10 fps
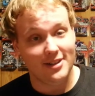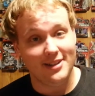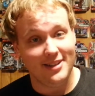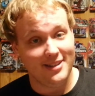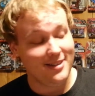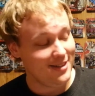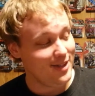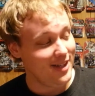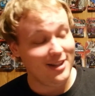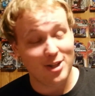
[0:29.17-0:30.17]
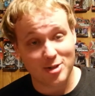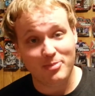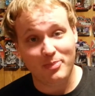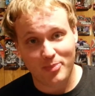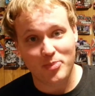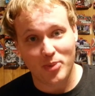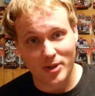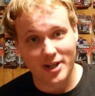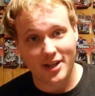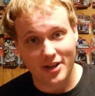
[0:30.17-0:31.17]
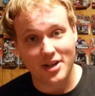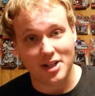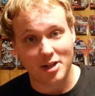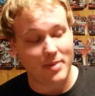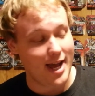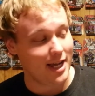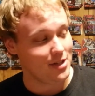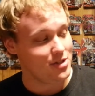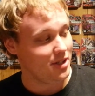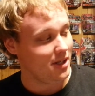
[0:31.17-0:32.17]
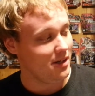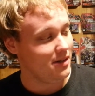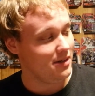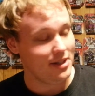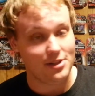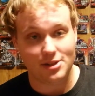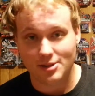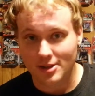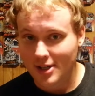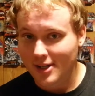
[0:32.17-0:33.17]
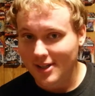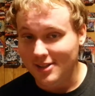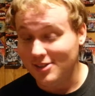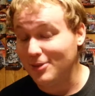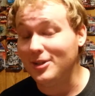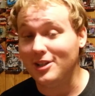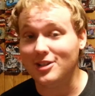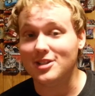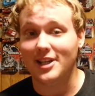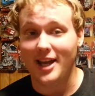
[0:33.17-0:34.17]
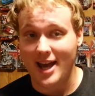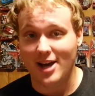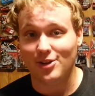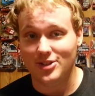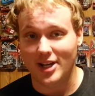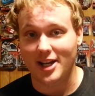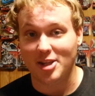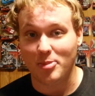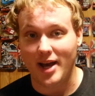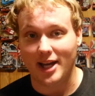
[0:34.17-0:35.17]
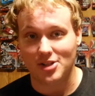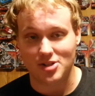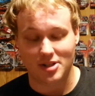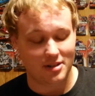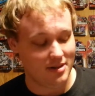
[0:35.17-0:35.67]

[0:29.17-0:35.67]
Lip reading: He looks pretty good in the packaging here. Let's see what he looks like outside of the packaging.